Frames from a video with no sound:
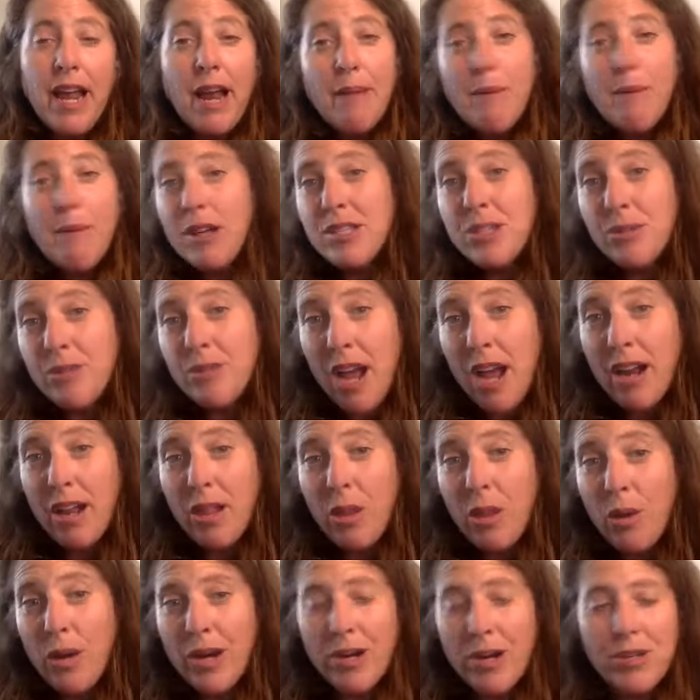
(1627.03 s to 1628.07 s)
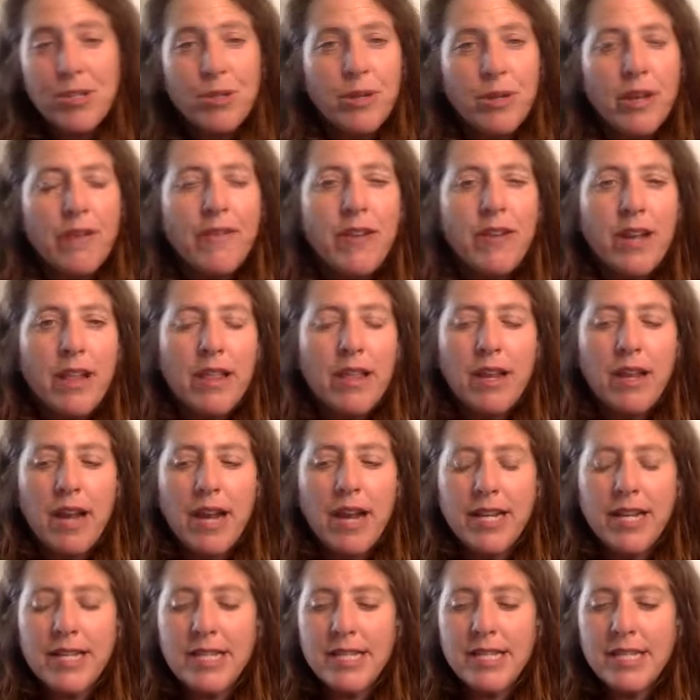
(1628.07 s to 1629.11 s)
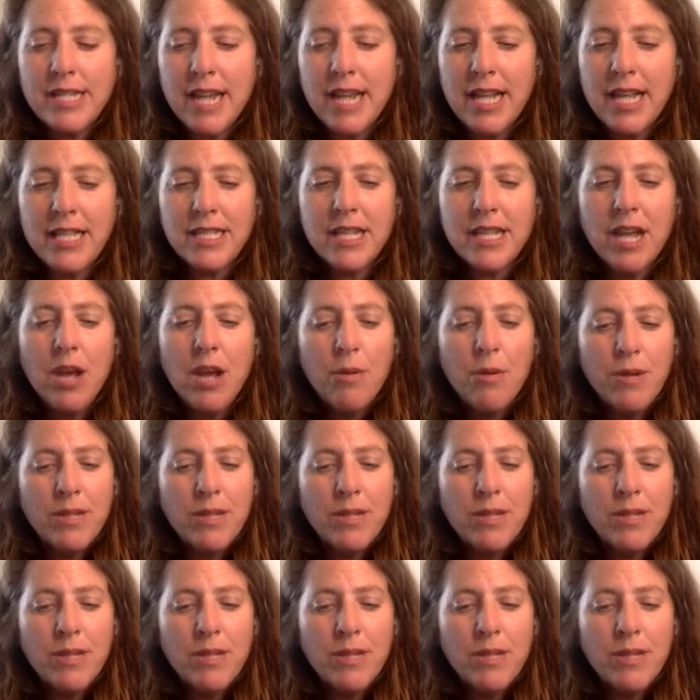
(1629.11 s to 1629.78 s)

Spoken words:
And I'm also not a lawyer. So even in the United States,